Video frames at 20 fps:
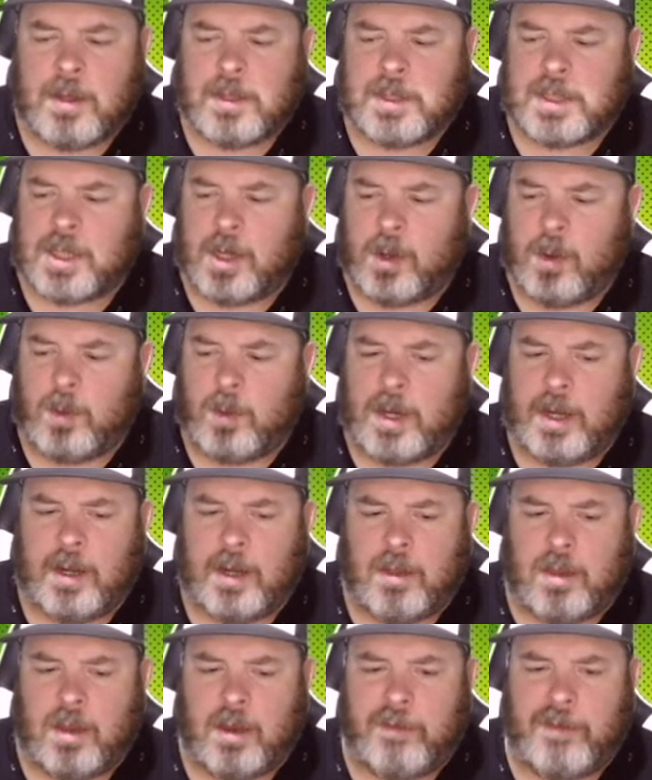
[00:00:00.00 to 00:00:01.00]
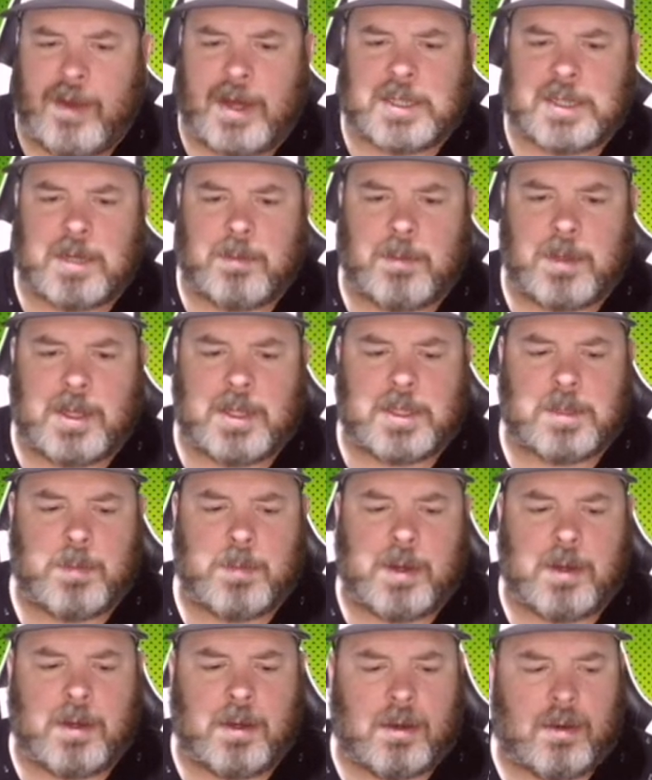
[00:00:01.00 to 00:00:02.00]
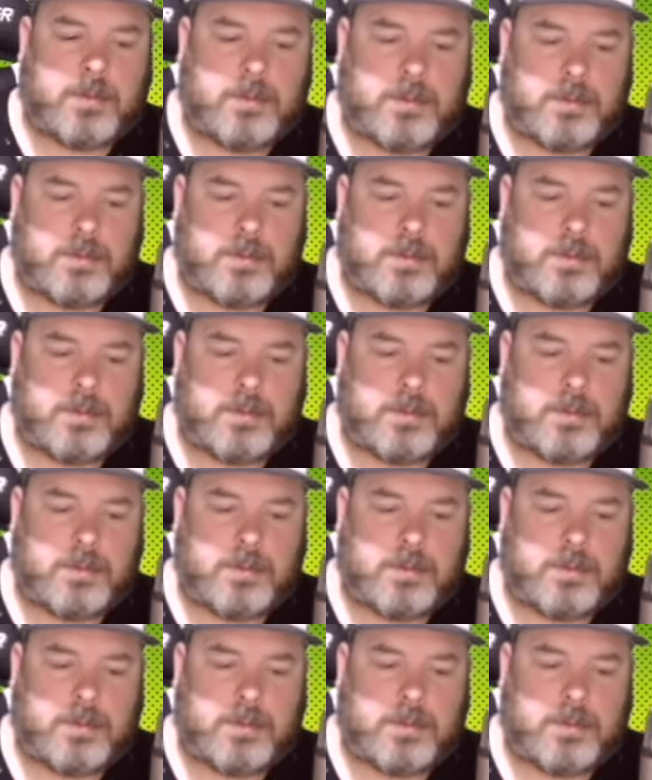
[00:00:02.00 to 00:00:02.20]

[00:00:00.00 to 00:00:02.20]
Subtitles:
so getting the facsimile has been.